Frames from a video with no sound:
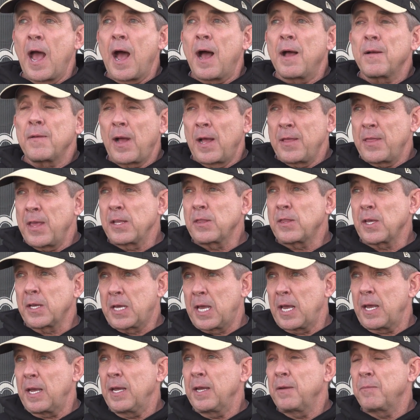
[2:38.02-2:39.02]
Yeah, I think the
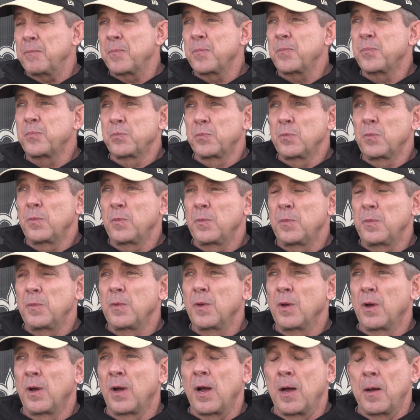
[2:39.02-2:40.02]
key
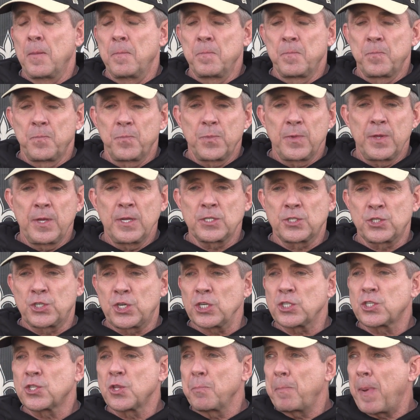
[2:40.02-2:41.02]
is
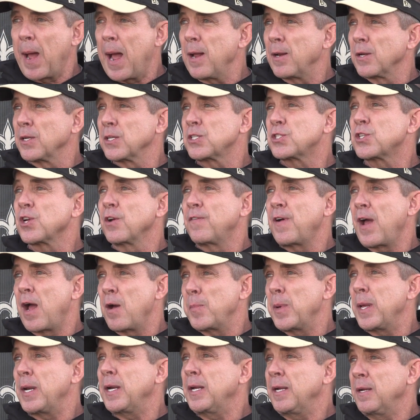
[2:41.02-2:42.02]
just the balance of how
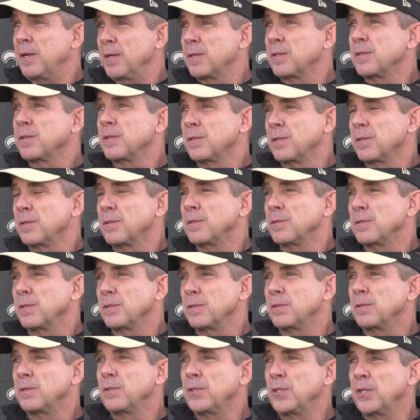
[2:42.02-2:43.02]
many.
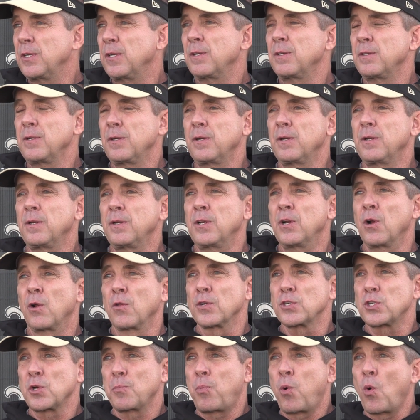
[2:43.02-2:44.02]
You know,
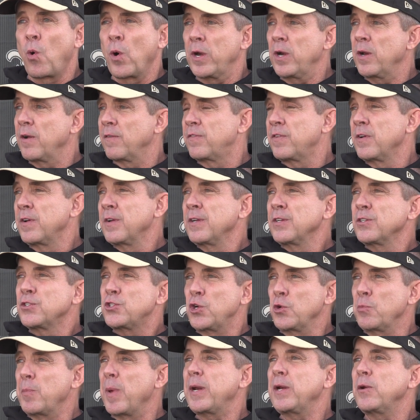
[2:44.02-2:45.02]
there's a point of
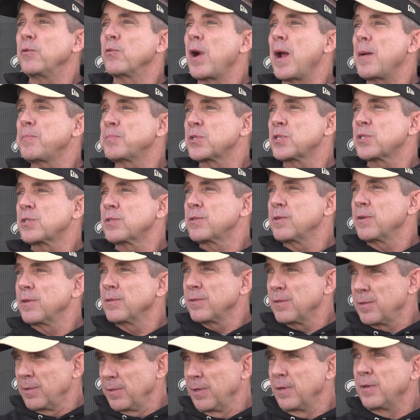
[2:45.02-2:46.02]
too many reps,
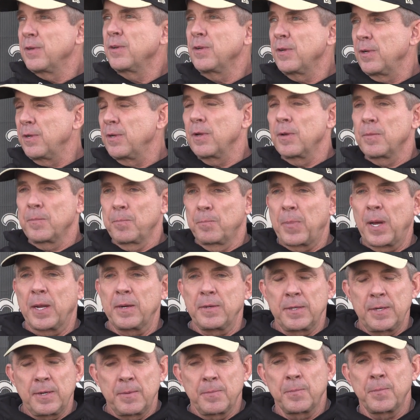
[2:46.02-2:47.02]

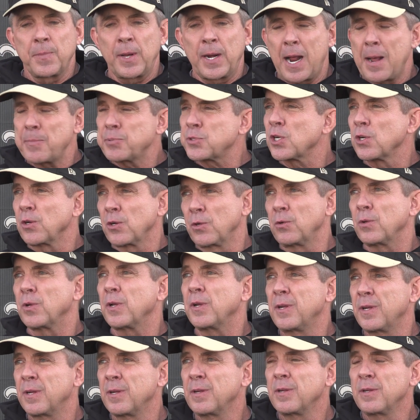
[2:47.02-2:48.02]
but
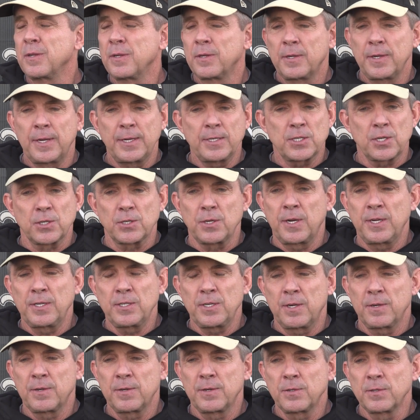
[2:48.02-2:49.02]
absolutely,
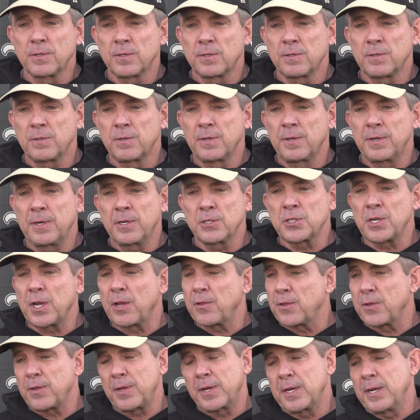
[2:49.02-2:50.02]
here's the
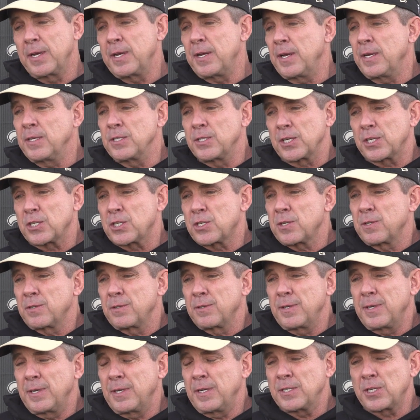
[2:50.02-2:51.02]
other thing.
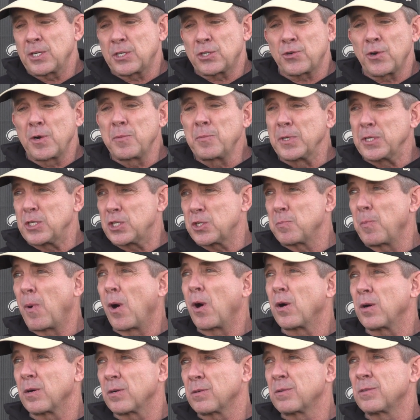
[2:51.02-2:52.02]
He's extremely
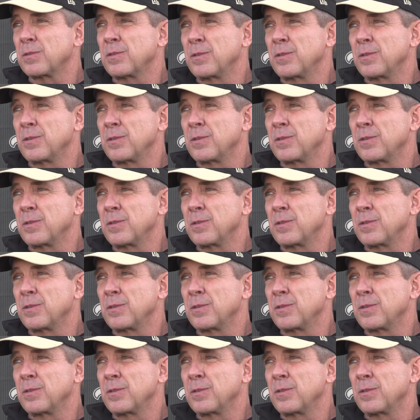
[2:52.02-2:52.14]
smart.